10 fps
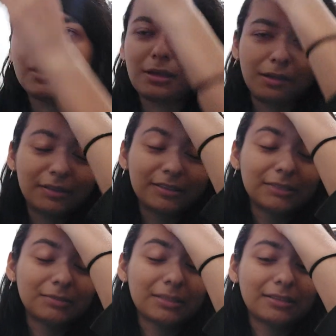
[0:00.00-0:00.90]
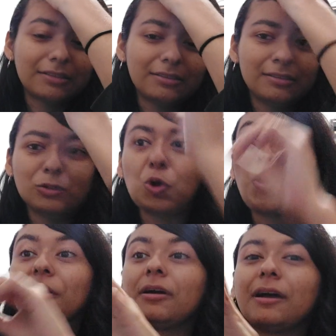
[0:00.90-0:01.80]
And it seems like
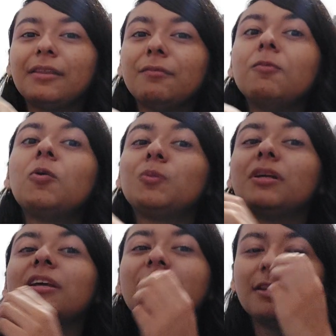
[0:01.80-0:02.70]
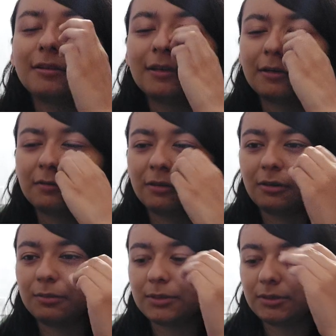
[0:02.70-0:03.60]
at the moment he'd given
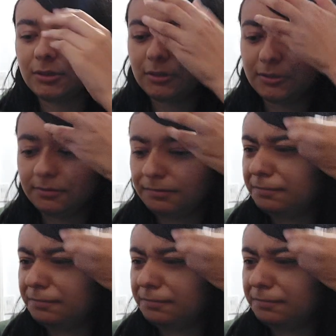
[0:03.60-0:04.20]
up on, you know,